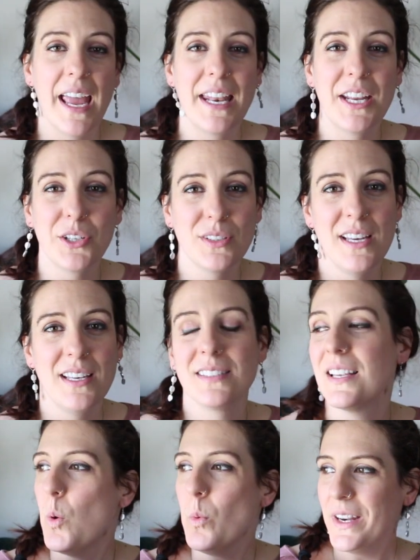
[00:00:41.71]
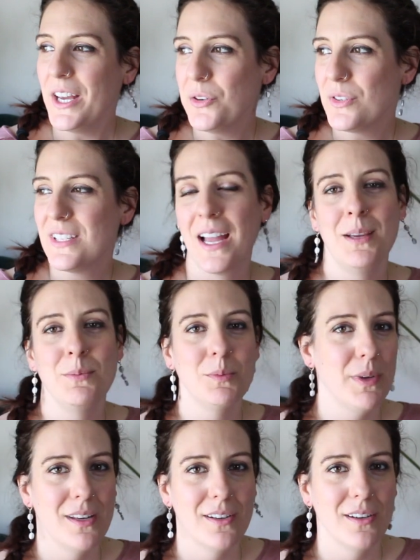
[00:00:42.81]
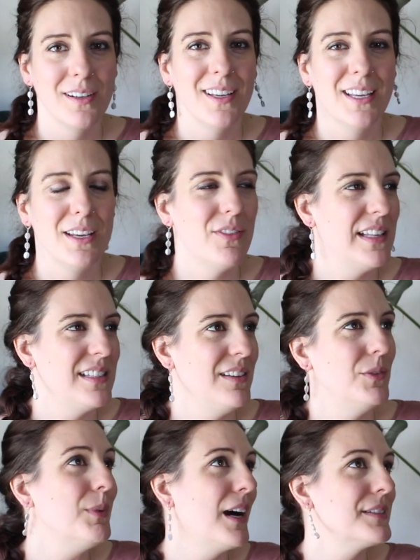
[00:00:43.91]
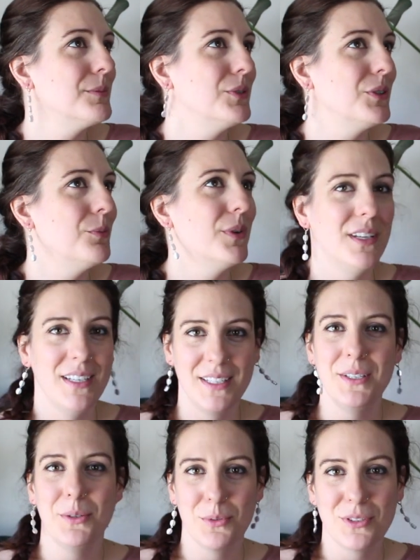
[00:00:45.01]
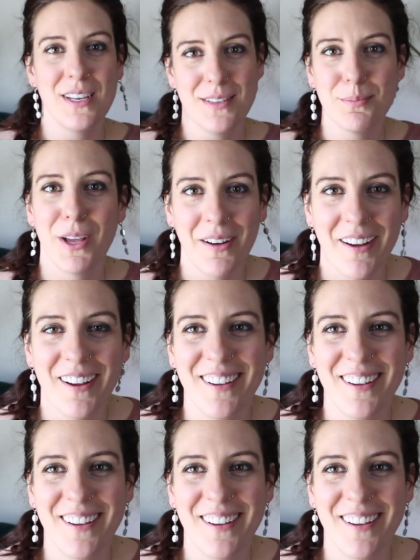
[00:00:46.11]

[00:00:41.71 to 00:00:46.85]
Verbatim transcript: and it'll taste 100 times better, if that's even possible, but it, it'll taste better.